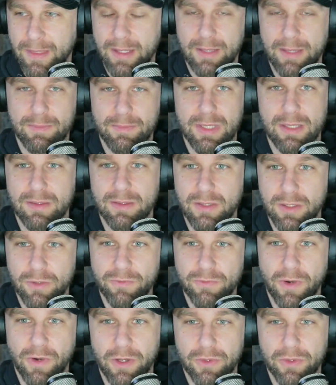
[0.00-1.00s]
I mean, you
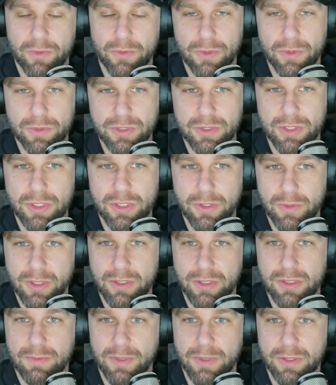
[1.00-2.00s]
follow the rules, you do what
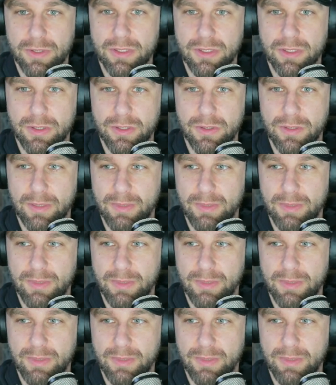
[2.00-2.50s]
you're supposed to do.